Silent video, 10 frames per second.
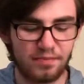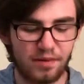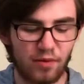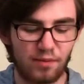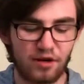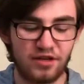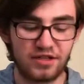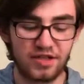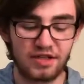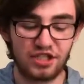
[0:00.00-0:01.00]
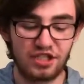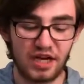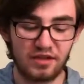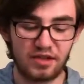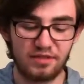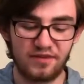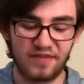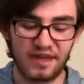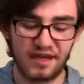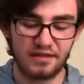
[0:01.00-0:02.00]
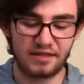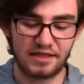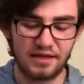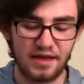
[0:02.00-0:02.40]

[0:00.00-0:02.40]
but when Percy and Shelley moved to Italy